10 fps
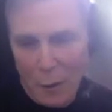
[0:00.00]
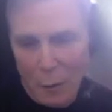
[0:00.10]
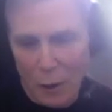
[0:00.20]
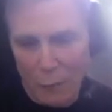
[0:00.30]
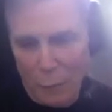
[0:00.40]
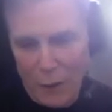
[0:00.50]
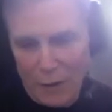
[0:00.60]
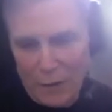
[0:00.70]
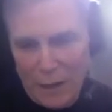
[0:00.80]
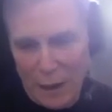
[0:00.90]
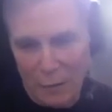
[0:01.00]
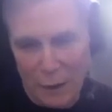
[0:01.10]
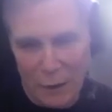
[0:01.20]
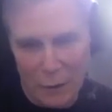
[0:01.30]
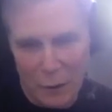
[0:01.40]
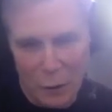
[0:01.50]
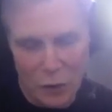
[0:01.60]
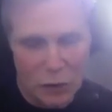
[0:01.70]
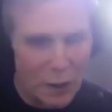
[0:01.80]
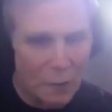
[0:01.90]
Well, if we can tell that your
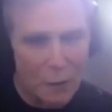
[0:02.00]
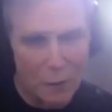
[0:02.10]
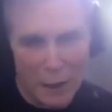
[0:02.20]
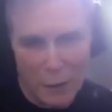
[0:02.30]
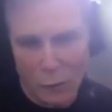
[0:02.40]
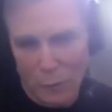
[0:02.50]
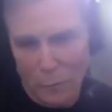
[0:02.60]
General Electric